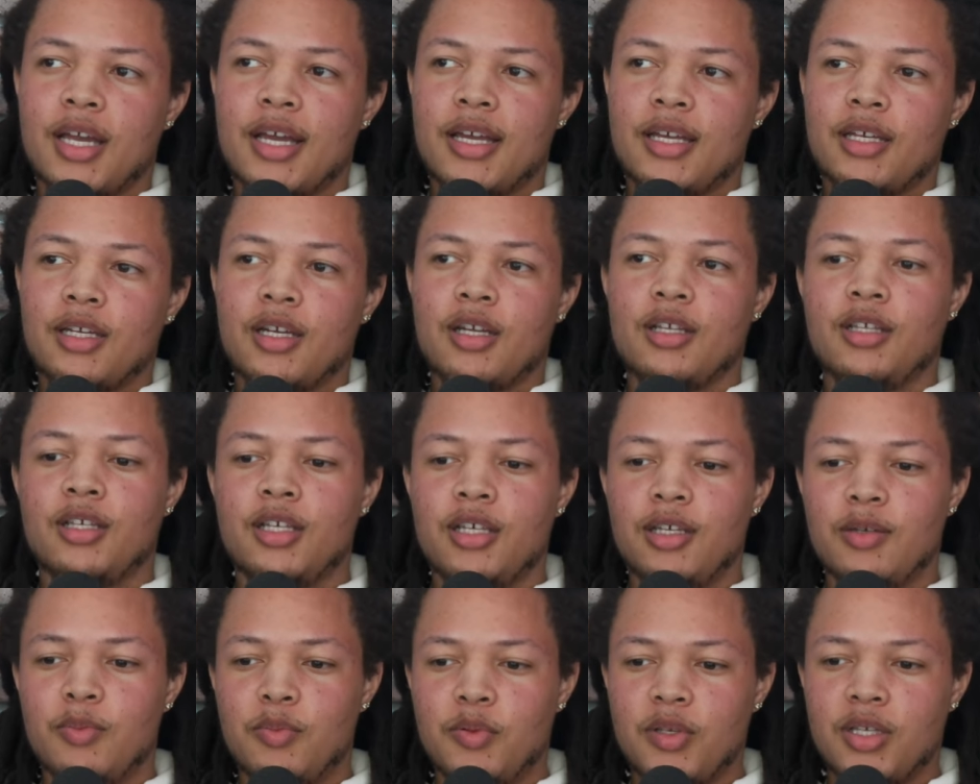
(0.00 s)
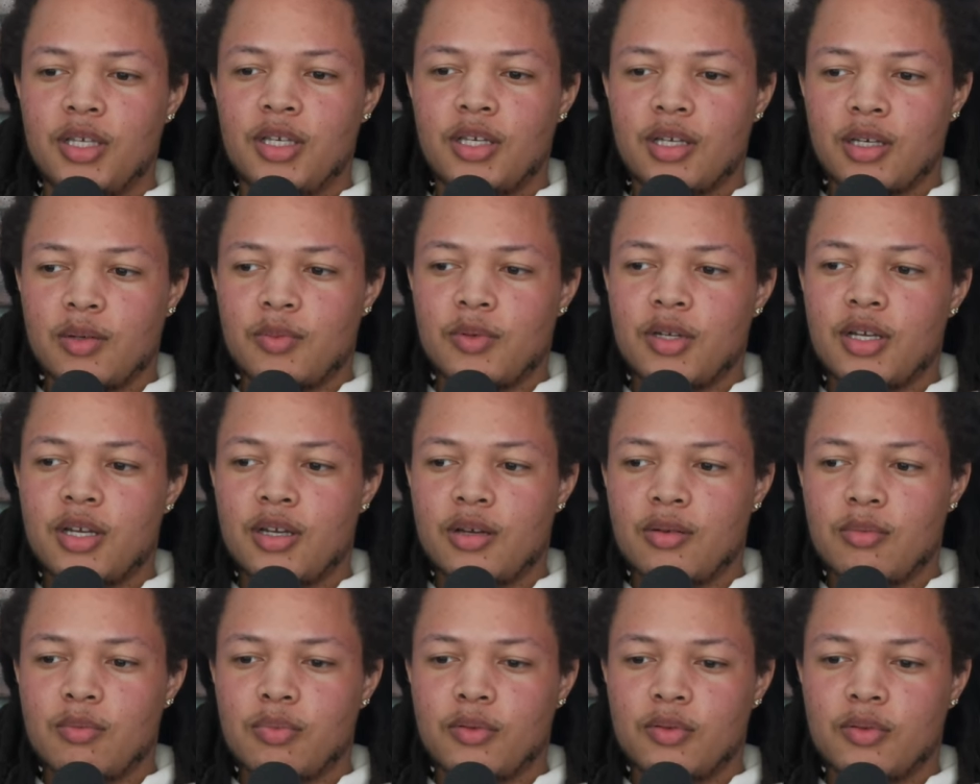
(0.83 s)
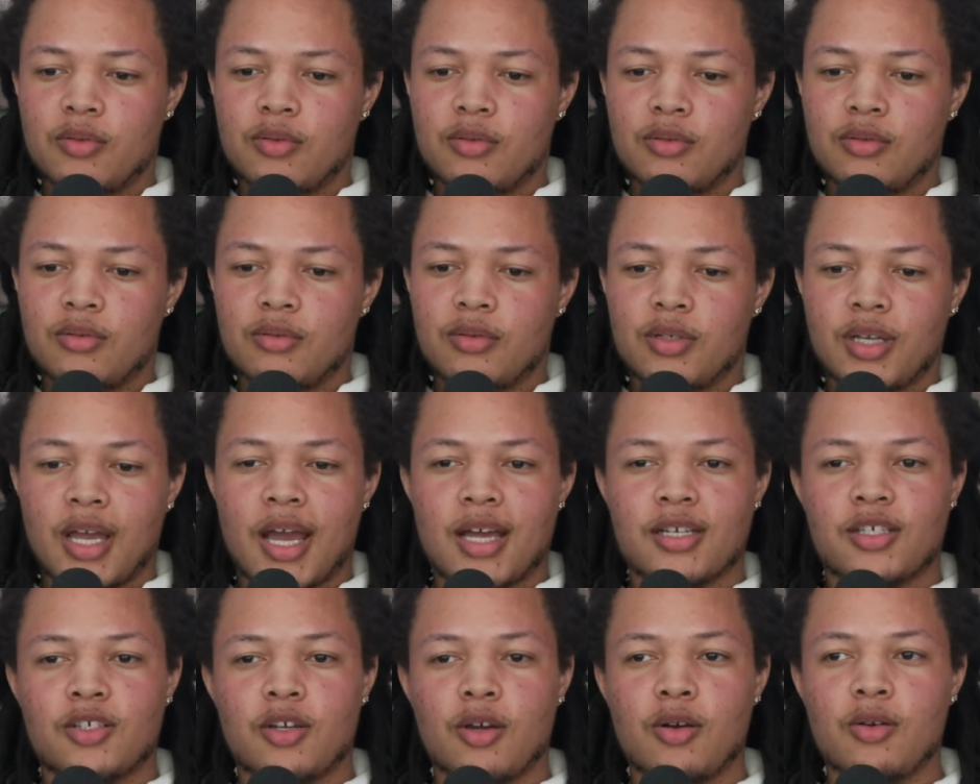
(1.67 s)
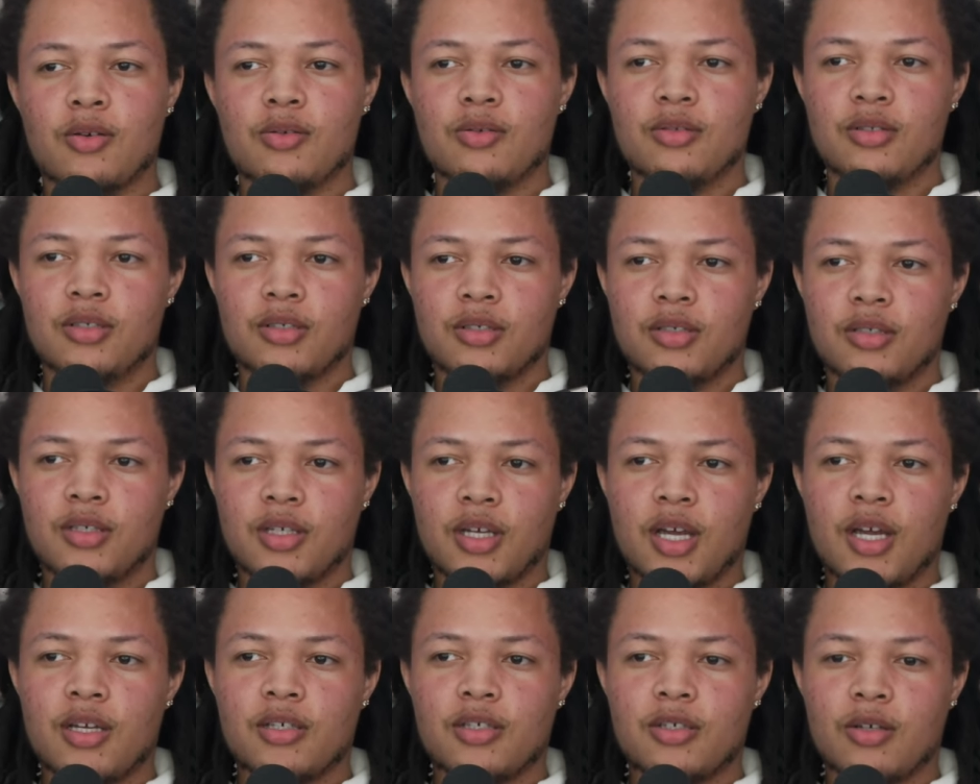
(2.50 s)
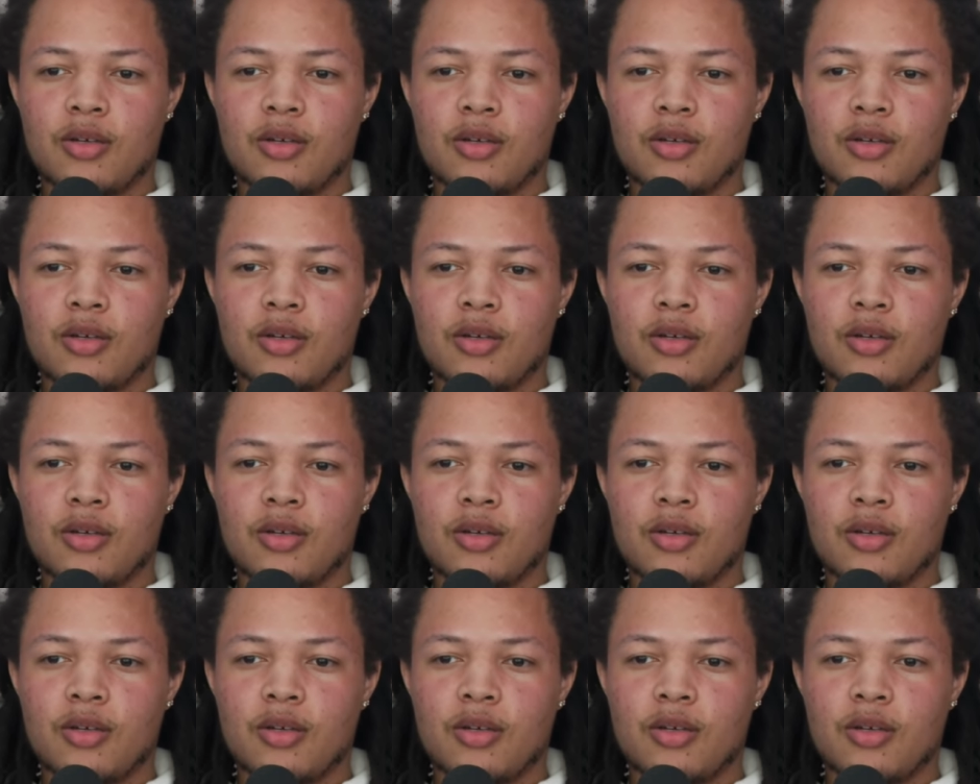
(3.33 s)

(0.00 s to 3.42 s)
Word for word: I got another EP coming out. Boom. Okay. I got shows. I got